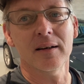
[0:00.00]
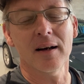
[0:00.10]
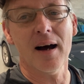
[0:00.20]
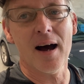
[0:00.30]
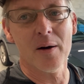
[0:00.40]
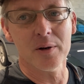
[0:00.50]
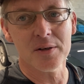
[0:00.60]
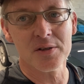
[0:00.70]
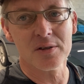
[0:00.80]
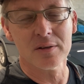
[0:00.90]

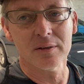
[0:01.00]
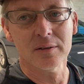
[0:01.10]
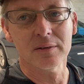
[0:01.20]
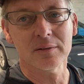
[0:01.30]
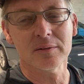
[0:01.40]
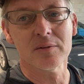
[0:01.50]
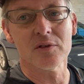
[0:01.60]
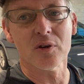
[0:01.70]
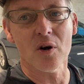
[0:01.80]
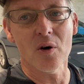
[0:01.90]
hours
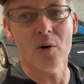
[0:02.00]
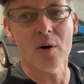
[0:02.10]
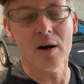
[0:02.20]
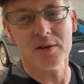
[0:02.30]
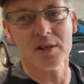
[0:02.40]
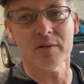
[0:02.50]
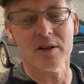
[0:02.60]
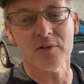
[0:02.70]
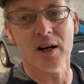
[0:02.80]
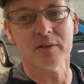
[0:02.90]
to go our
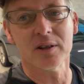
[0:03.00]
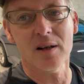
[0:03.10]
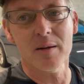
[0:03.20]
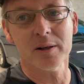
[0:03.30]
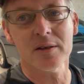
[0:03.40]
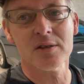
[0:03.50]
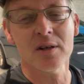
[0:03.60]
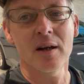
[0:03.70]
75 kilometers.